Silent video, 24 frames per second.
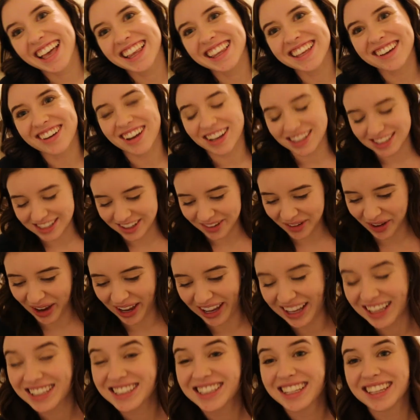Hello guys.
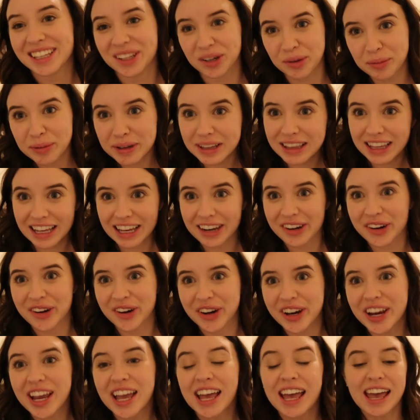Okay, it's a little bit
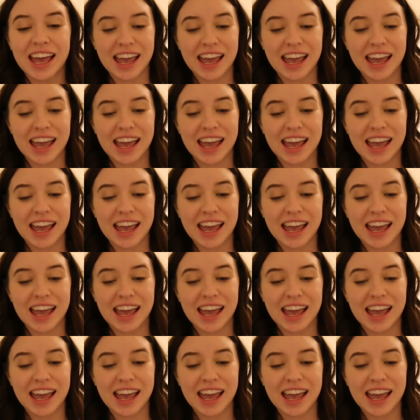later,